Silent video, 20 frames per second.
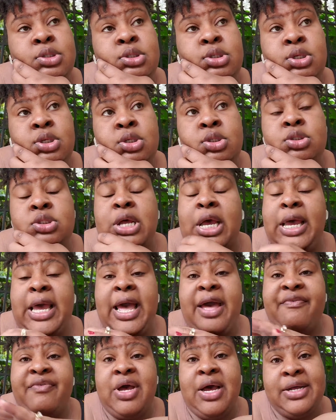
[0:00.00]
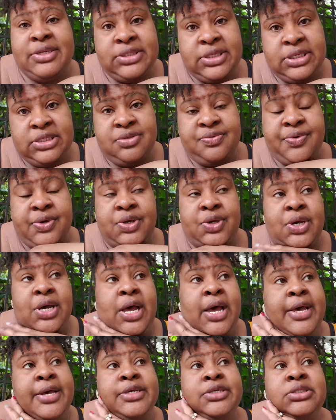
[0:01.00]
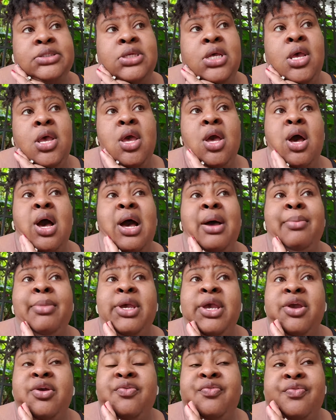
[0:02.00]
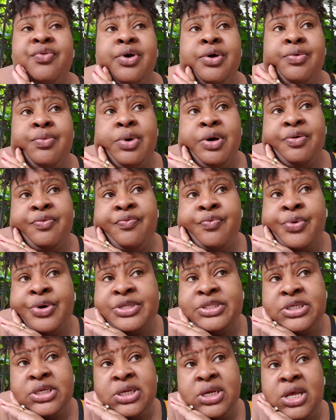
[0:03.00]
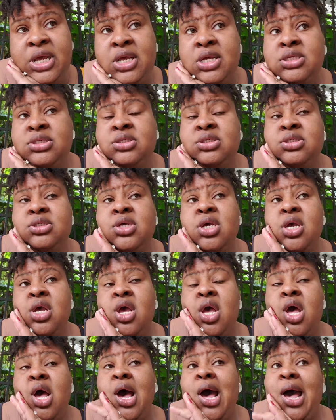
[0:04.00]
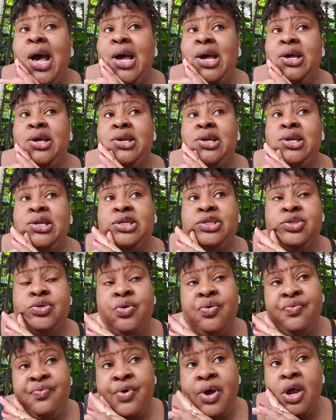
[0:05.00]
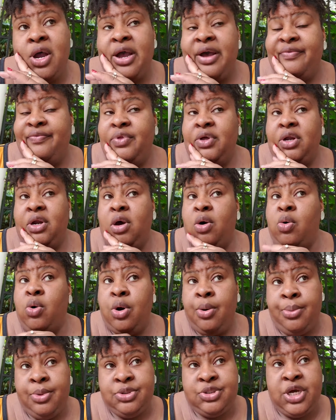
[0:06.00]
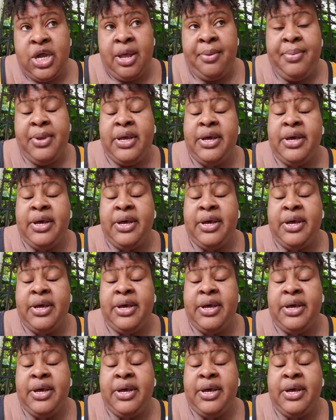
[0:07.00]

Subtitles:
you know, so I can have content for you guys. I'm here for what, 14 days. And so far, I've done a horrible job